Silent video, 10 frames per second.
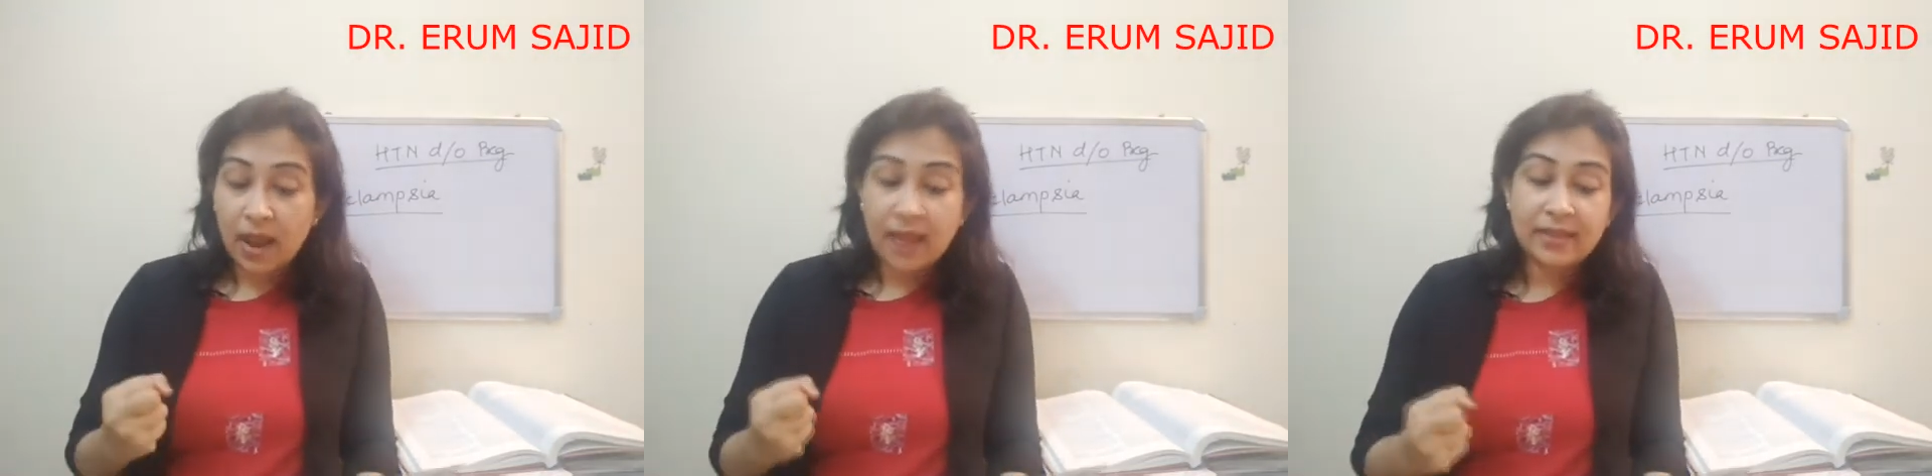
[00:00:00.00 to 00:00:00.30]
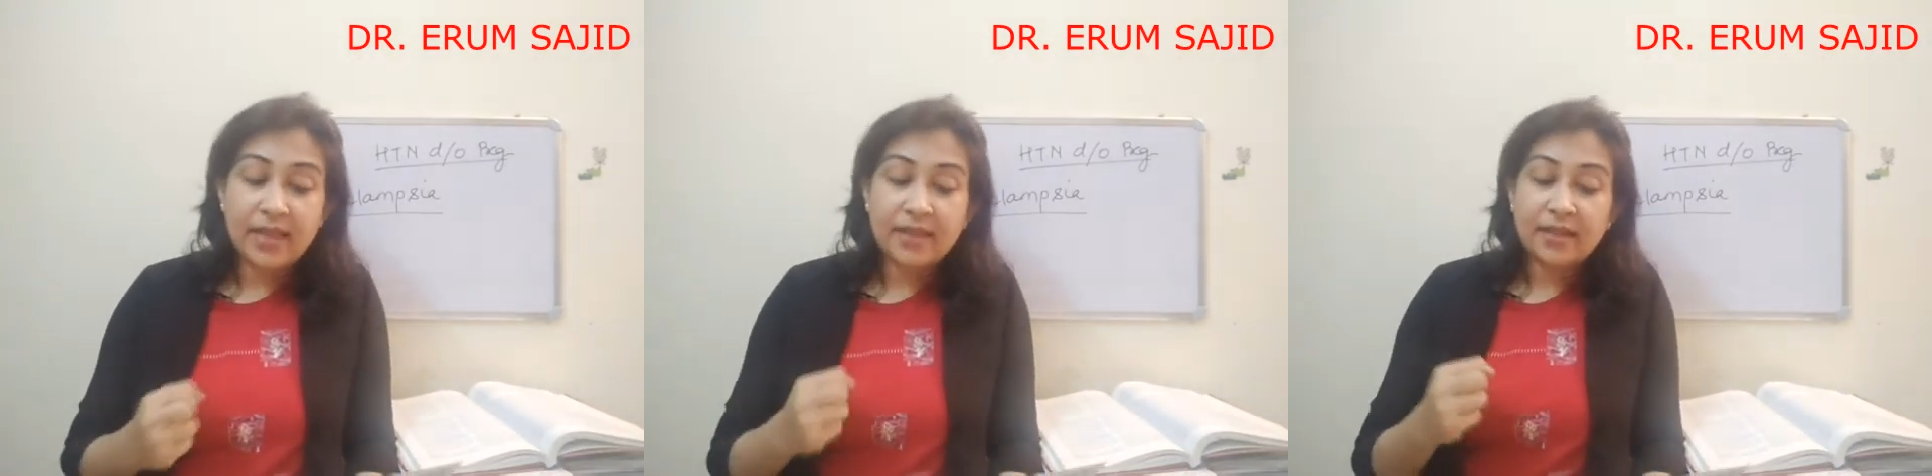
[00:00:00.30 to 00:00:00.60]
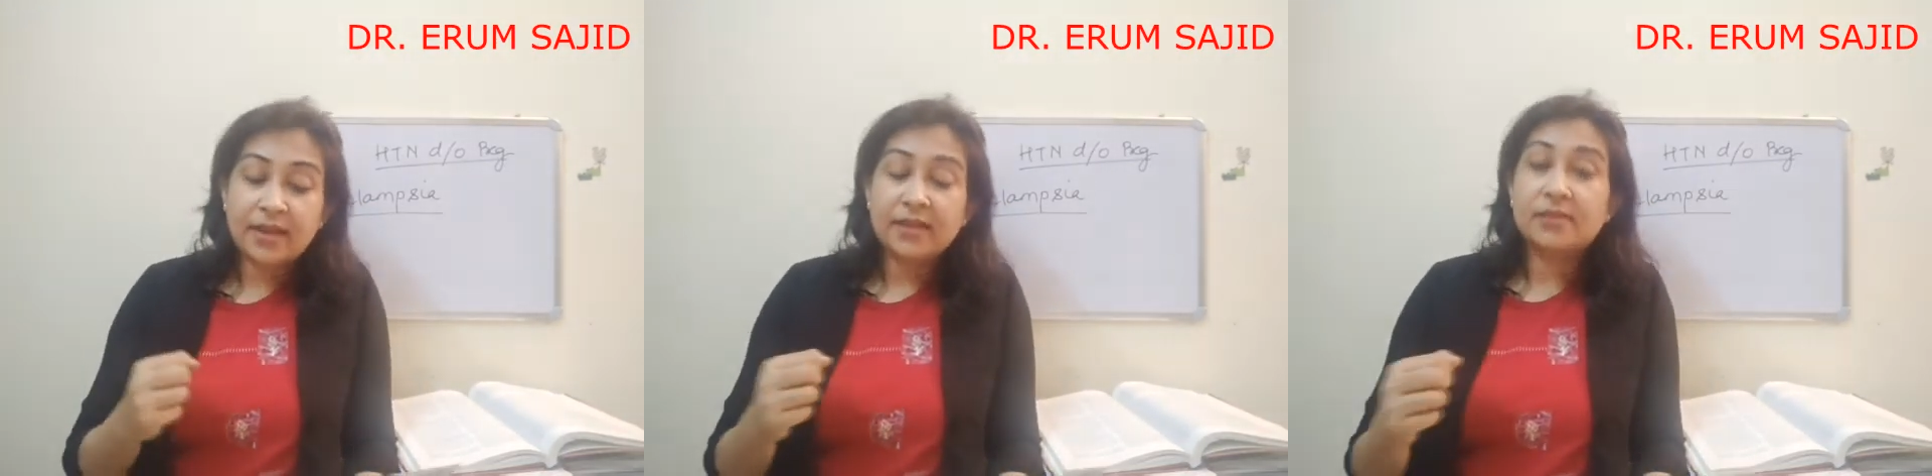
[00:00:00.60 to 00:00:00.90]
and then
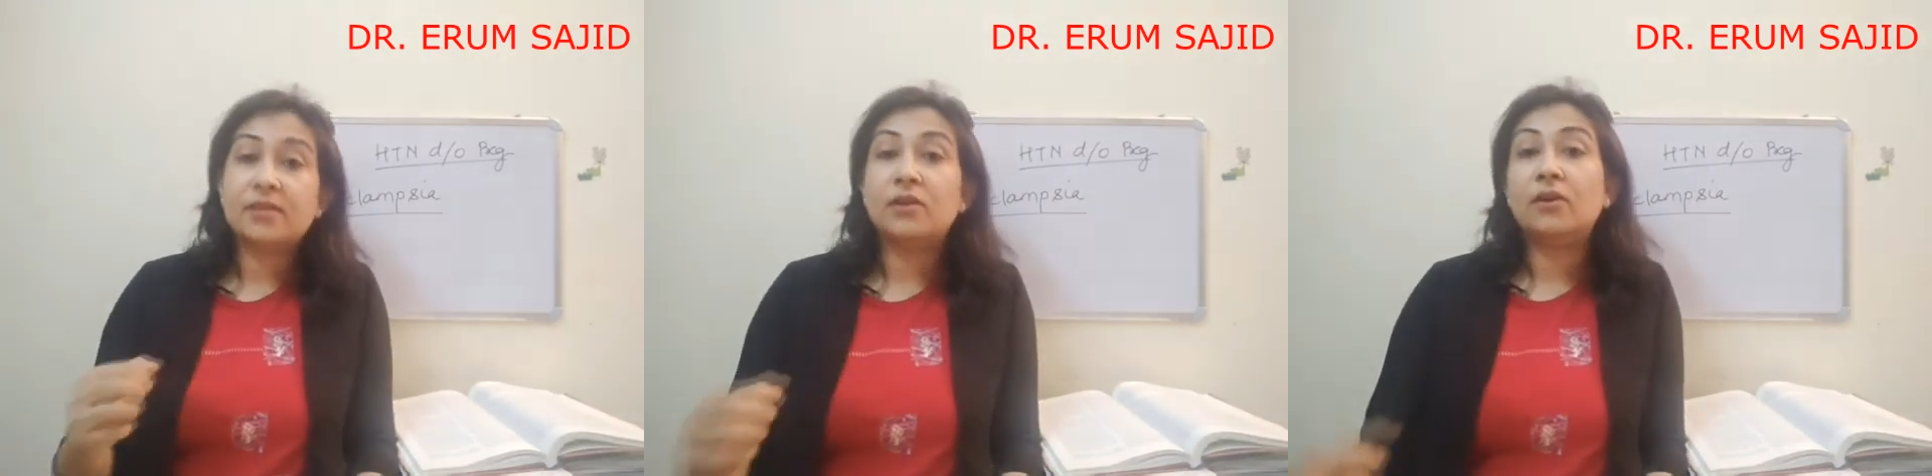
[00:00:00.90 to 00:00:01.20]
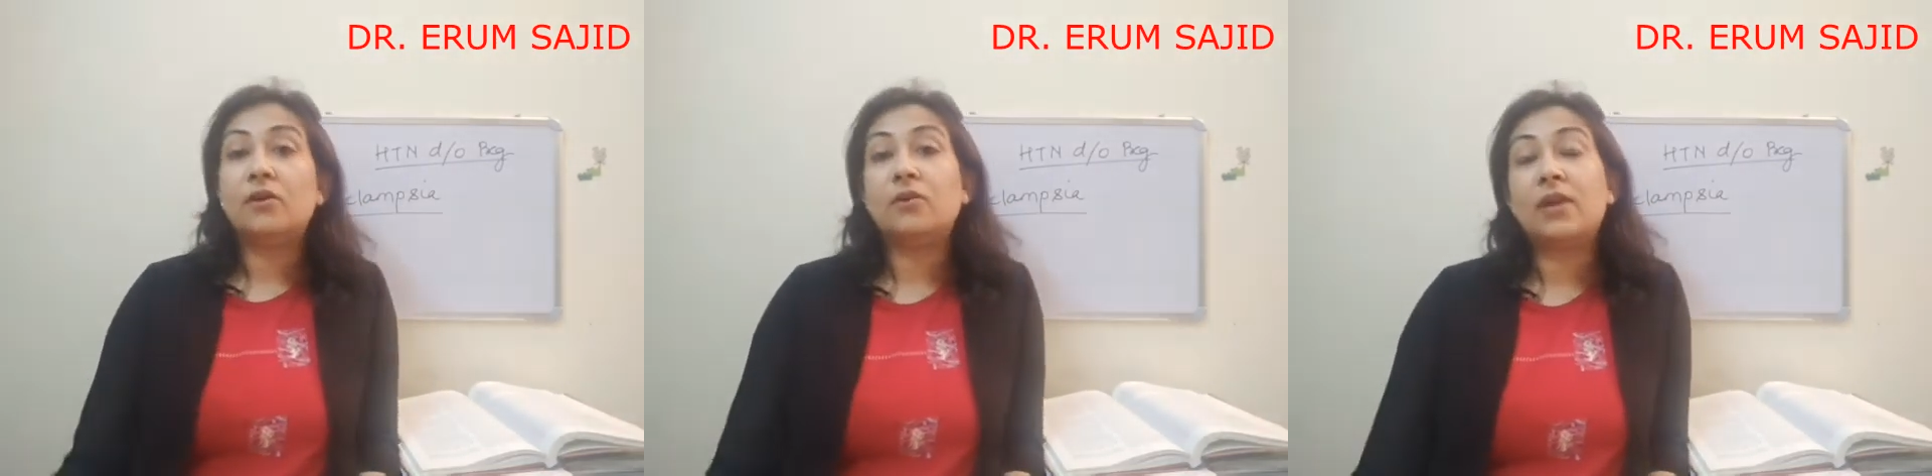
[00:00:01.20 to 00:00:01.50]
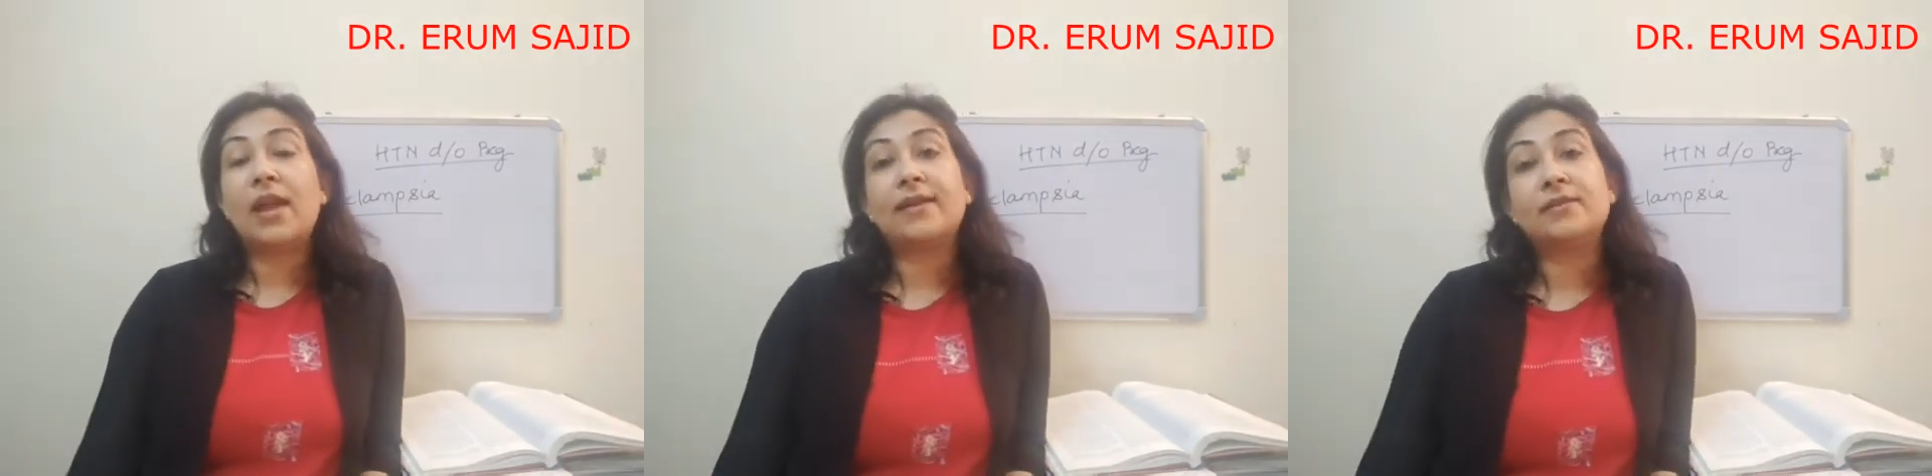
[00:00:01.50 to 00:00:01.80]
there is
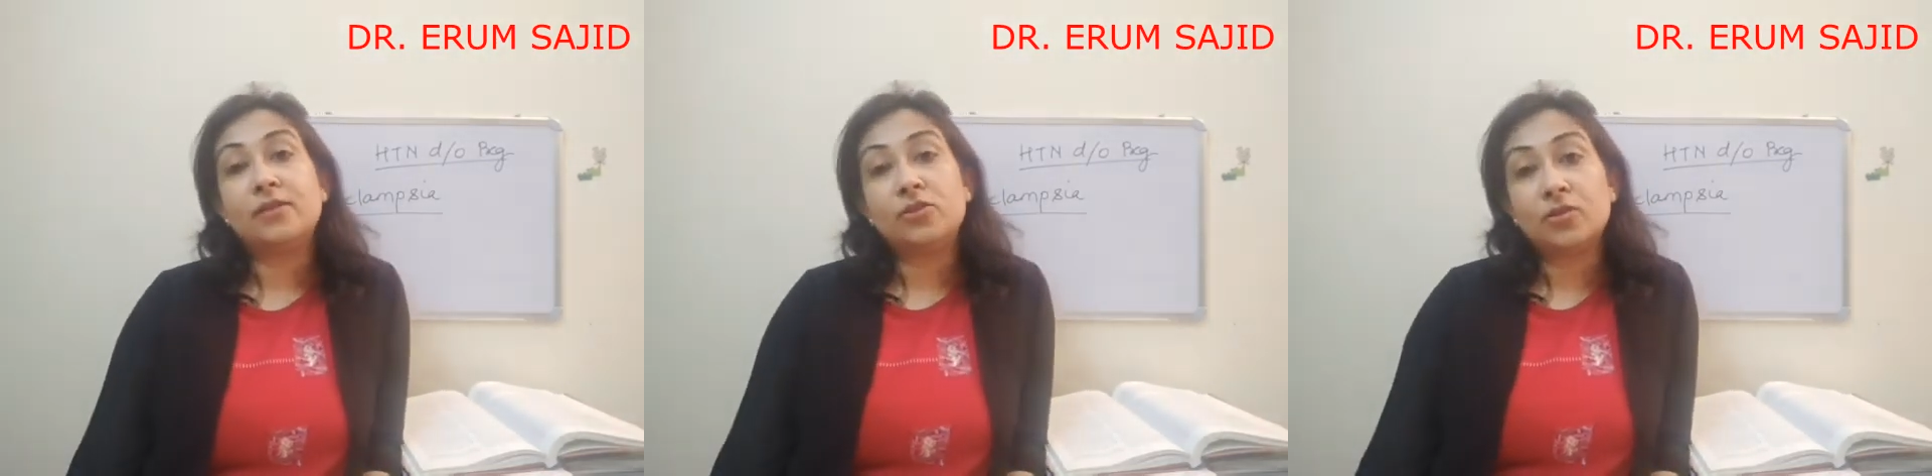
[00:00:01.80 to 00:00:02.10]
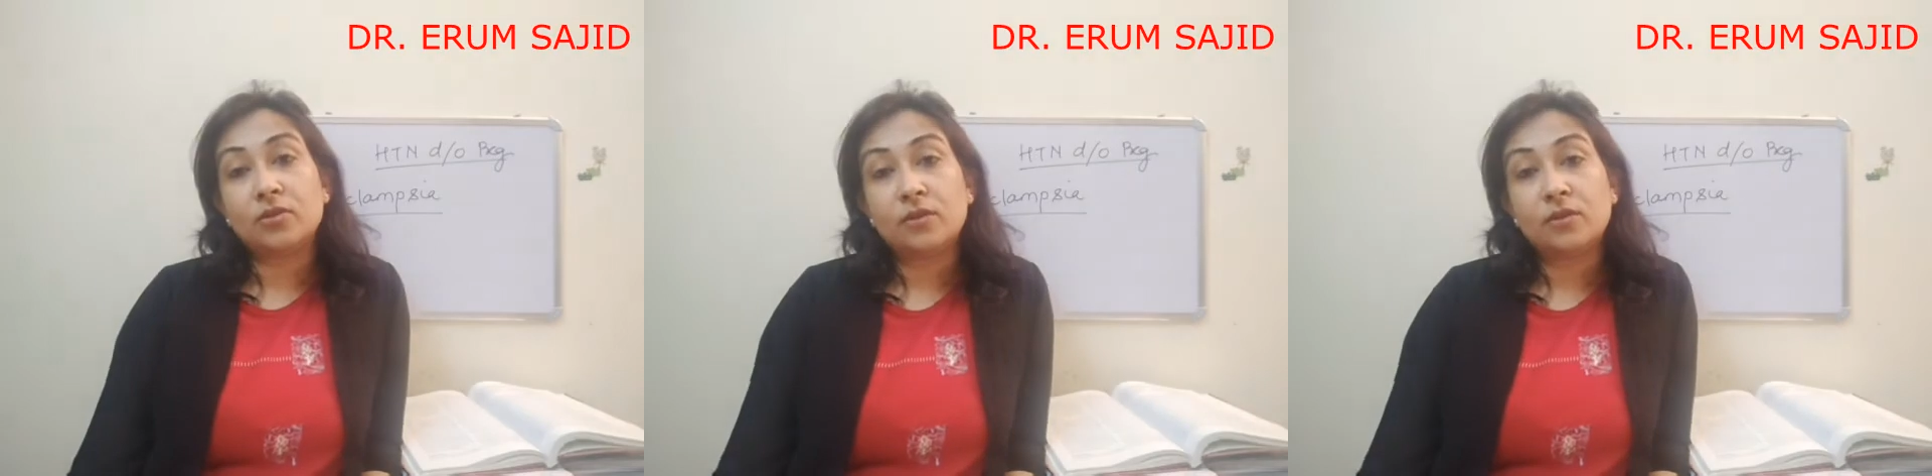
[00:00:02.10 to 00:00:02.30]
relaxation.